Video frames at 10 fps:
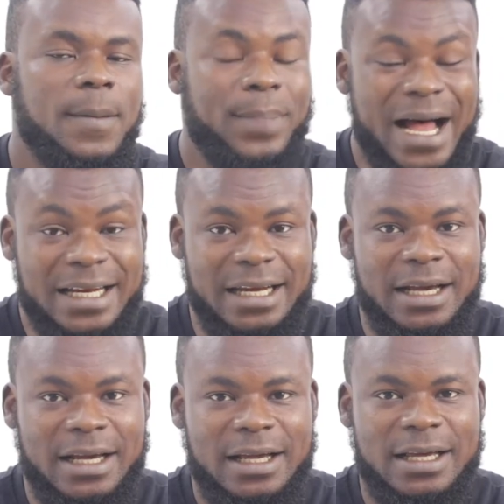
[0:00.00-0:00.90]

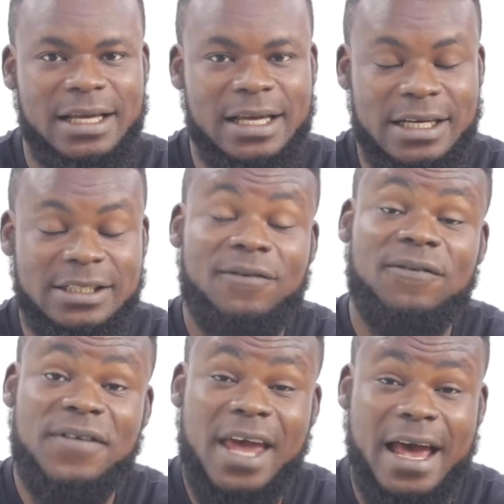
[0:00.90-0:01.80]
panic.
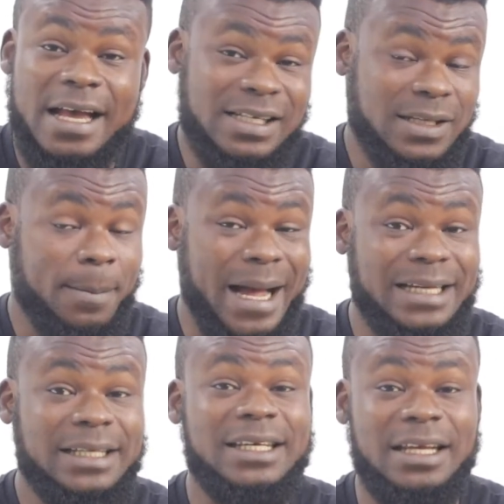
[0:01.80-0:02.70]
Fear is the
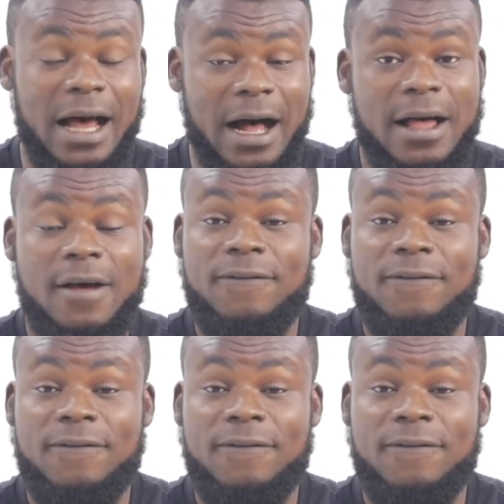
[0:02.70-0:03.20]
mind killer.